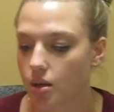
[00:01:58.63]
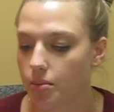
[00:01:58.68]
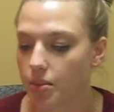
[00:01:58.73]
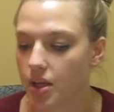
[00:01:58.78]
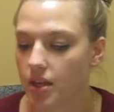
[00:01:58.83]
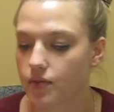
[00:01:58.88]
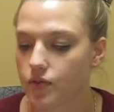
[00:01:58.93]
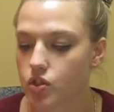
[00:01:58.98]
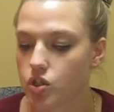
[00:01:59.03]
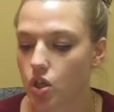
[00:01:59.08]

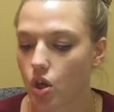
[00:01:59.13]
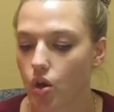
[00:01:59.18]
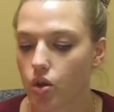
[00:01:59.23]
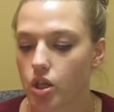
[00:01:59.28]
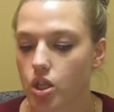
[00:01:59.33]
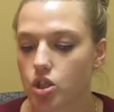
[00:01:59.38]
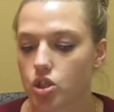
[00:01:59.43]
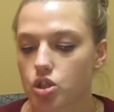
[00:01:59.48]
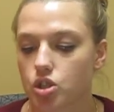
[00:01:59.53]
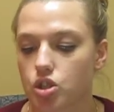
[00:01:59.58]
If so,
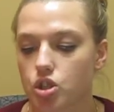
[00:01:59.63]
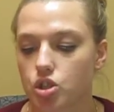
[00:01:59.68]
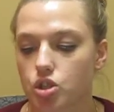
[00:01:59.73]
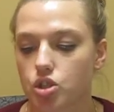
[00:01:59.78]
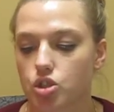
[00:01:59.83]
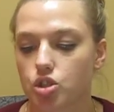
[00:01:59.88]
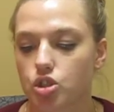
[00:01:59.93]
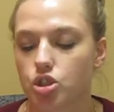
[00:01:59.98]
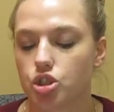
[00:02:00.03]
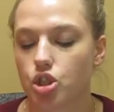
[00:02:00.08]
then
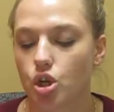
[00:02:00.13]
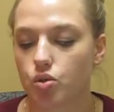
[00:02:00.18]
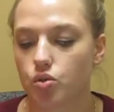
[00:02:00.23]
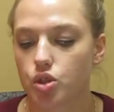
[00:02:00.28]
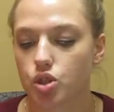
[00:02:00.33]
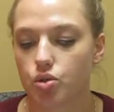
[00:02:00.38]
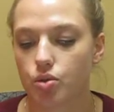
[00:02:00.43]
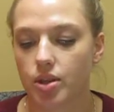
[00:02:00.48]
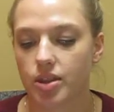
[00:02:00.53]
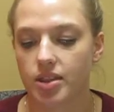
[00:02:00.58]
don't
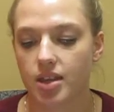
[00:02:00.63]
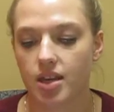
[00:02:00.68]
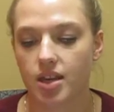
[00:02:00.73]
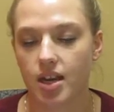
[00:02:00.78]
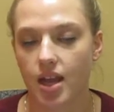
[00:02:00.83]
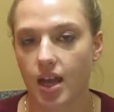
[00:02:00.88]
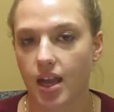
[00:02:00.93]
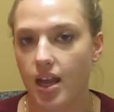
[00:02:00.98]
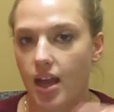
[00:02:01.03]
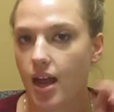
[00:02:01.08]
do it the
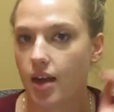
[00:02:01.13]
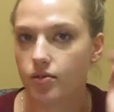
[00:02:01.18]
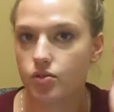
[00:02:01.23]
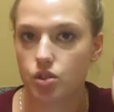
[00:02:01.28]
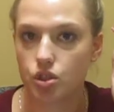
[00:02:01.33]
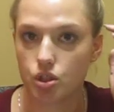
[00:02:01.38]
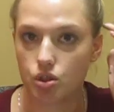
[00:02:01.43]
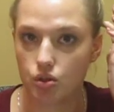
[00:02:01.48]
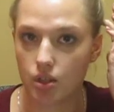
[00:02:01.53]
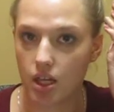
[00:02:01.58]
night after
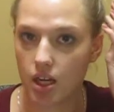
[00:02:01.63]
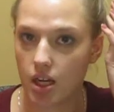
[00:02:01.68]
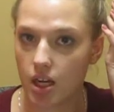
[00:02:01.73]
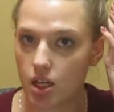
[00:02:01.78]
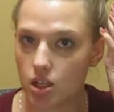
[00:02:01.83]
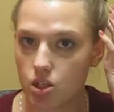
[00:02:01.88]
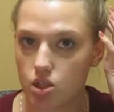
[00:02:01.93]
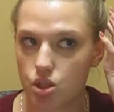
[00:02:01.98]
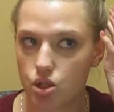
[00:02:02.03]
you get it.